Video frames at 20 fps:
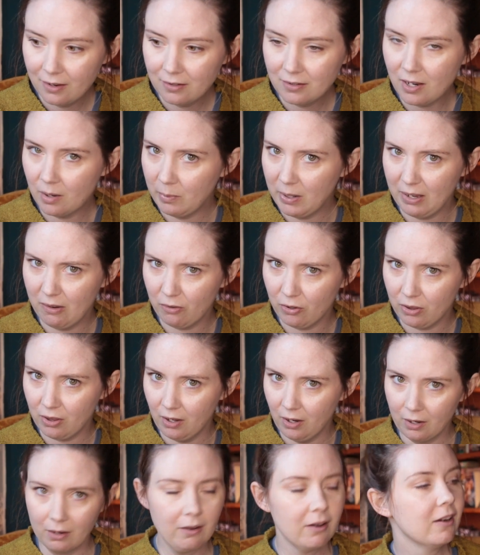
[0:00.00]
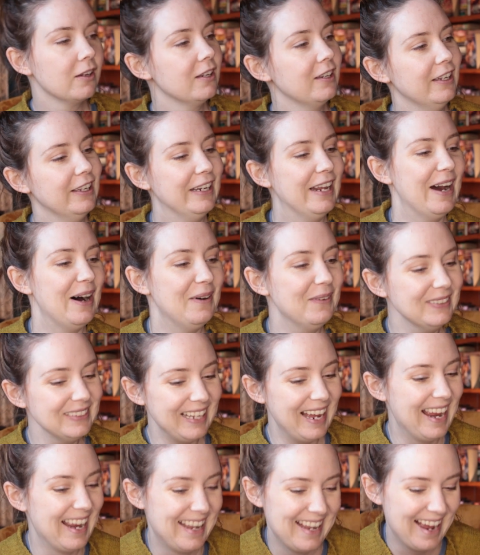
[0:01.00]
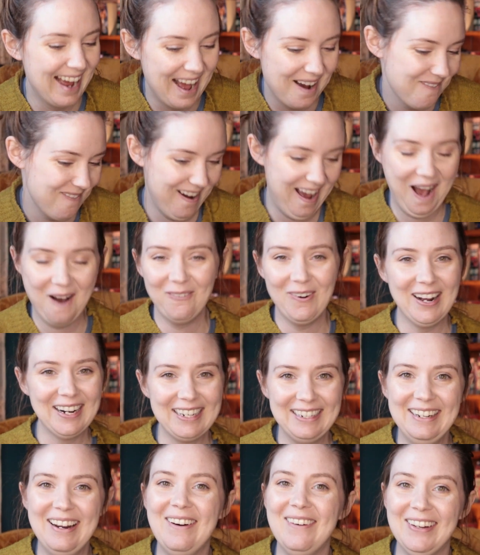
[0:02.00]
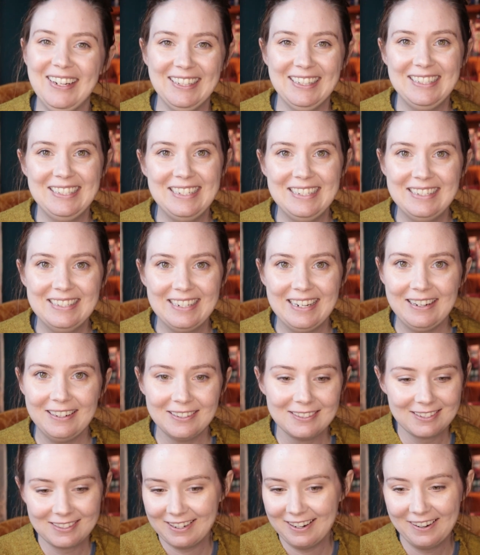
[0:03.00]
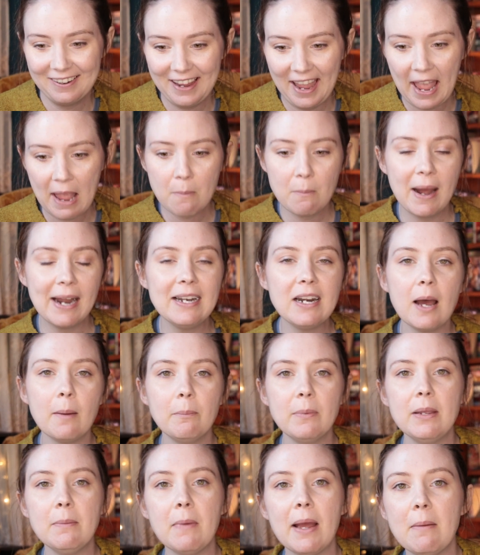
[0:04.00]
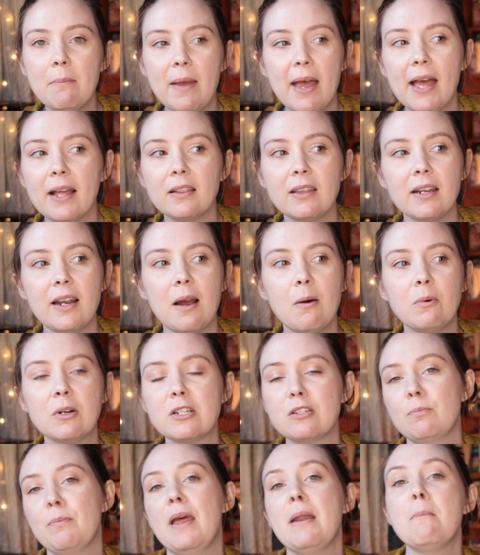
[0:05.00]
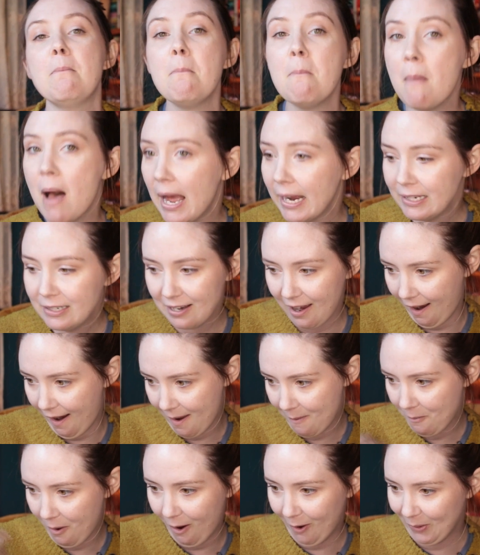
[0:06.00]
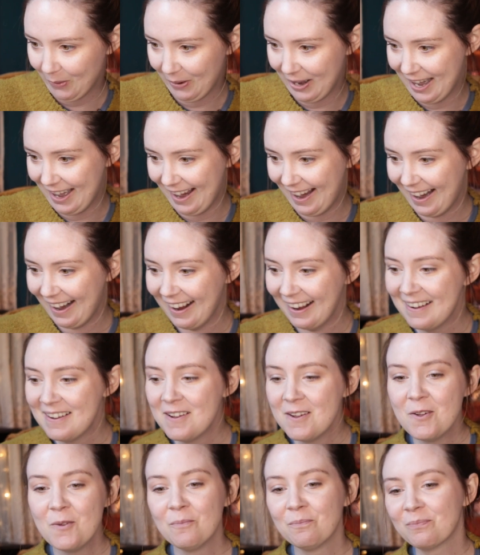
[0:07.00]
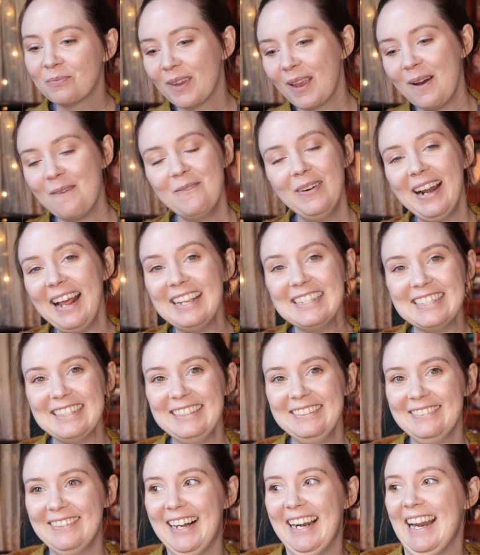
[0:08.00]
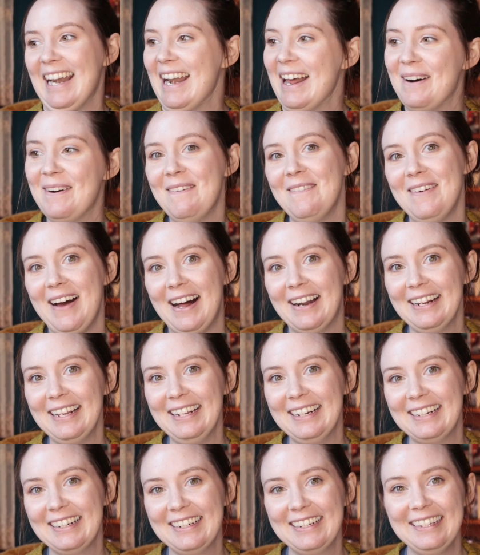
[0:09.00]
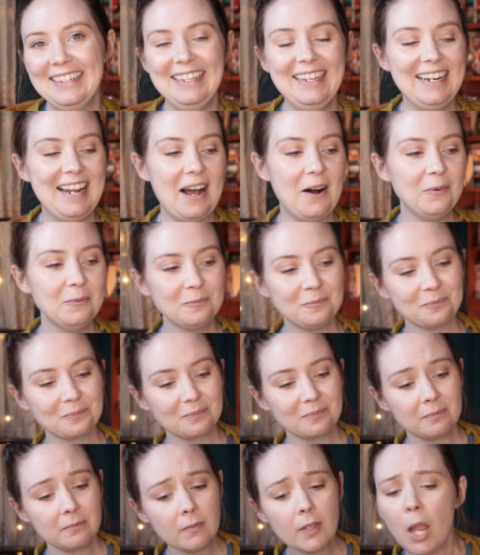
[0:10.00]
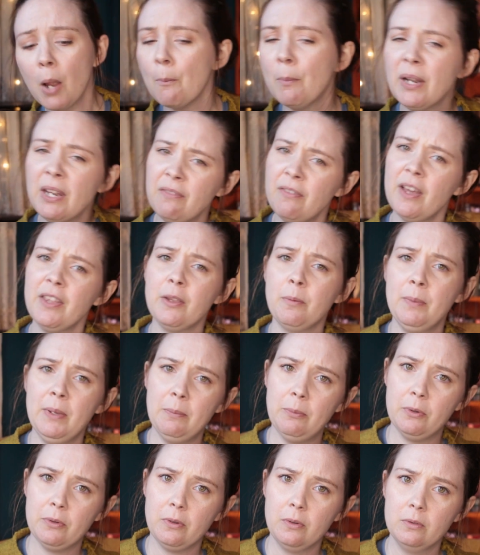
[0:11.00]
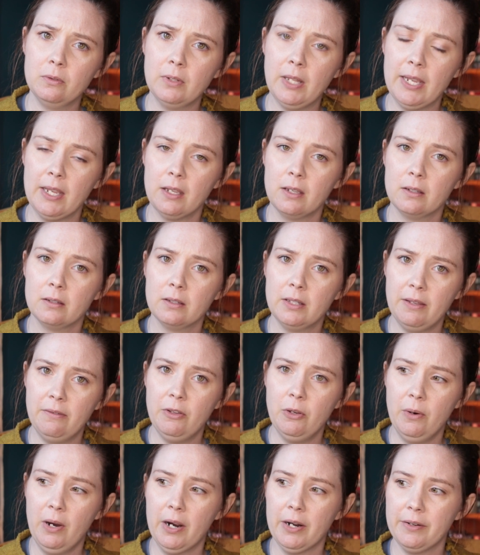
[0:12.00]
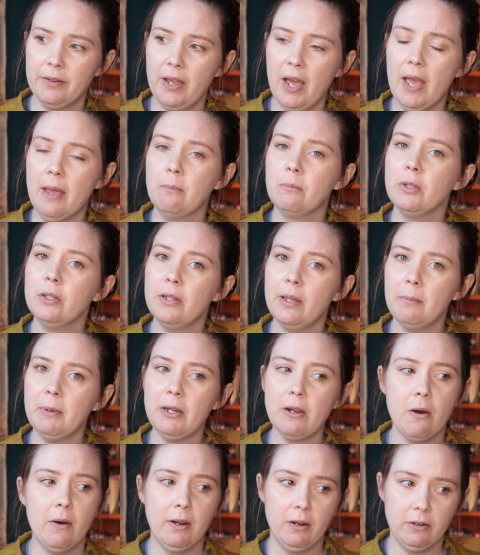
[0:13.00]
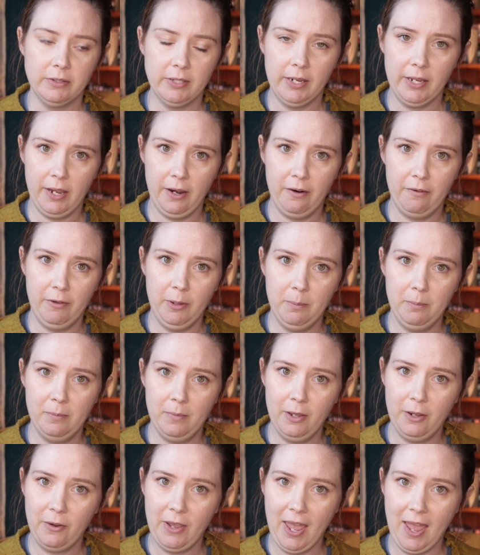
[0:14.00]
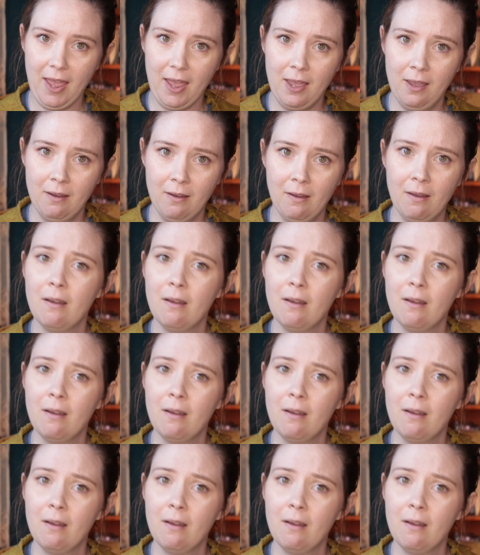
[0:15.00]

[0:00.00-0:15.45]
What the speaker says: Tell me everything. I want to know all the details, okay? It might not be my bag that I want to spend my time on reading, but I still want to know about it. But if other people, give you a hard time, you let me know and I'll take care of them, okay?